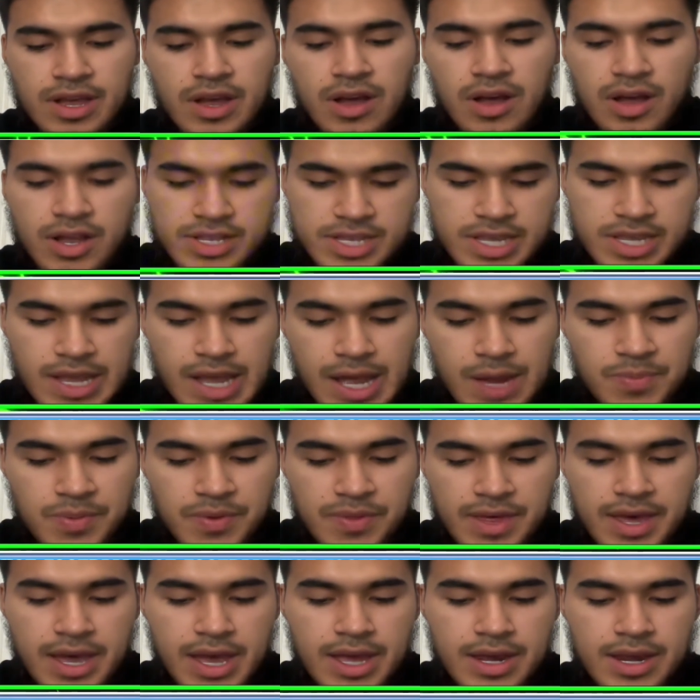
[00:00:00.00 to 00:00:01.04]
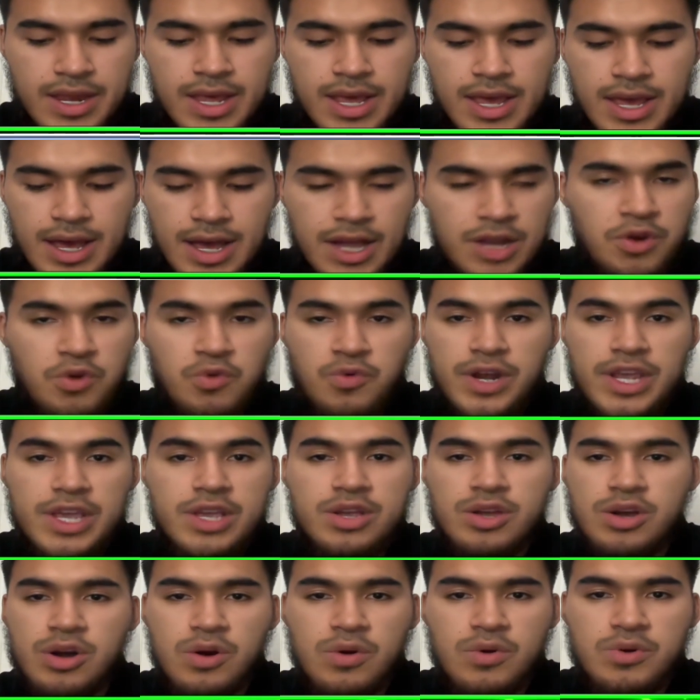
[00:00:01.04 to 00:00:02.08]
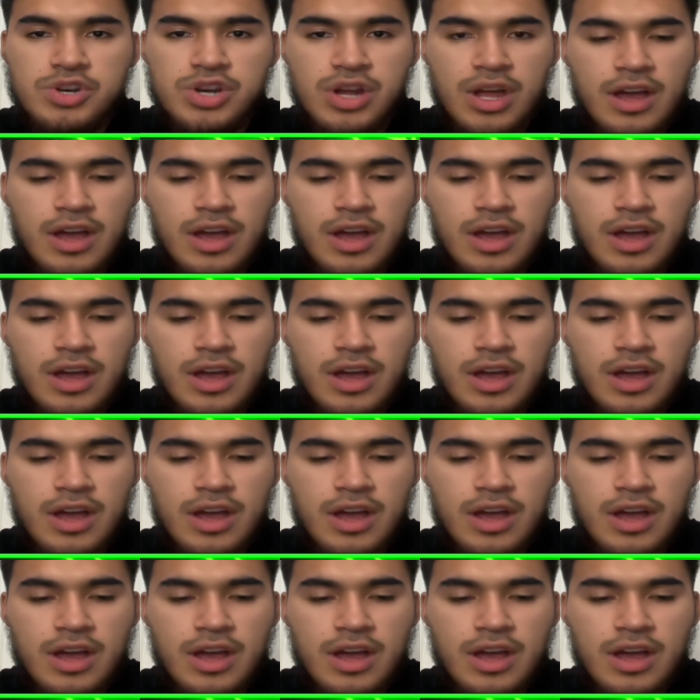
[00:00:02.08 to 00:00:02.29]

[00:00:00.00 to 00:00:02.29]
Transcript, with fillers: On top of that, a great coach,